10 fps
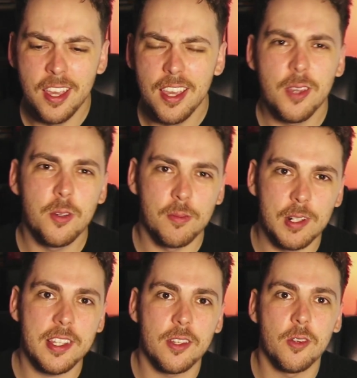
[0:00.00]
It would
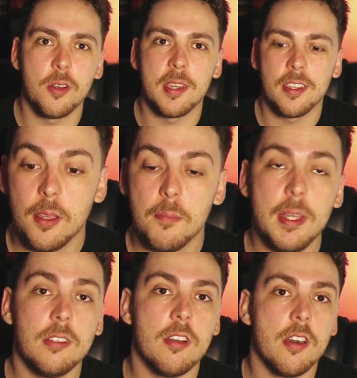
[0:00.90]
really annoy me.
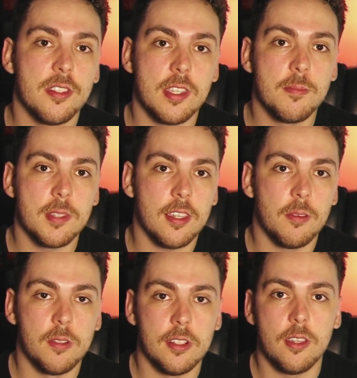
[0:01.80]
Middle-earth seems like a
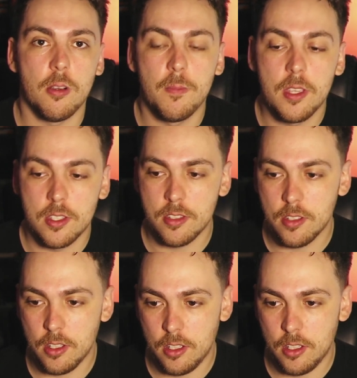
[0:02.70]
really obvious